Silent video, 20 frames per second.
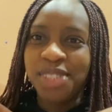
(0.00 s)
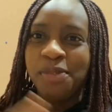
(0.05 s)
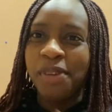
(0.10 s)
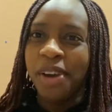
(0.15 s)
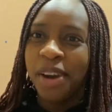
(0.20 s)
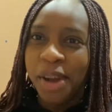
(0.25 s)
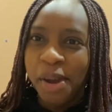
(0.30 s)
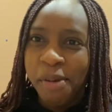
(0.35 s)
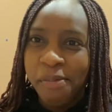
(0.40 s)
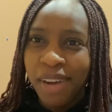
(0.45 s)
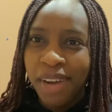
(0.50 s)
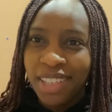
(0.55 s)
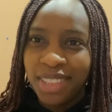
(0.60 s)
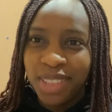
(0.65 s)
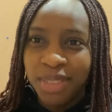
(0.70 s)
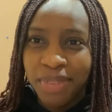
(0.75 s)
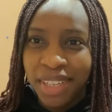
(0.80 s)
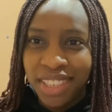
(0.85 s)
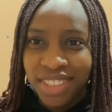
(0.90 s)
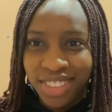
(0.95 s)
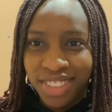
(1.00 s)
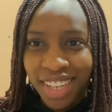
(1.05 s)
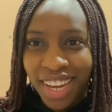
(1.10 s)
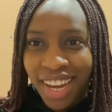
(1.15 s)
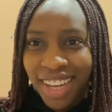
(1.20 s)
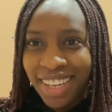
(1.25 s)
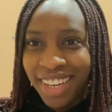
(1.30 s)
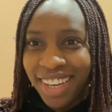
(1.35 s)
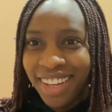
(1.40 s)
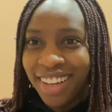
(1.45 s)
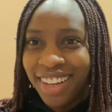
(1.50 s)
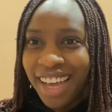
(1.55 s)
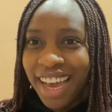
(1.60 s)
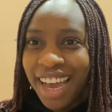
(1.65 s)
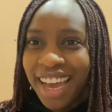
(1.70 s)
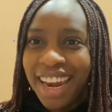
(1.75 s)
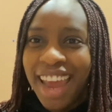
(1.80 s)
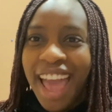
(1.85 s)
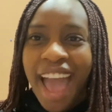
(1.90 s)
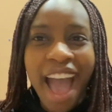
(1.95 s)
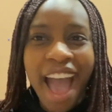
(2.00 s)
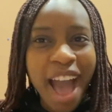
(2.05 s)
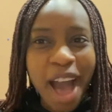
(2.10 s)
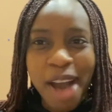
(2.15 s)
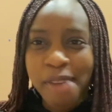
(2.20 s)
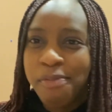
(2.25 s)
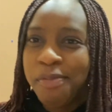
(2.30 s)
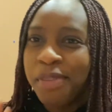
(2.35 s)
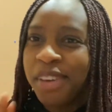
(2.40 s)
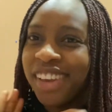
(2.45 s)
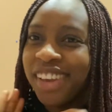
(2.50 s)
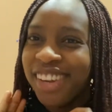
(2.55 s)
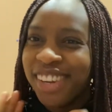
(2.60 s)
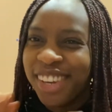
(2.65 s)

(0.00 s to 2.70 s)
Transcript: welcome back to my channel and happy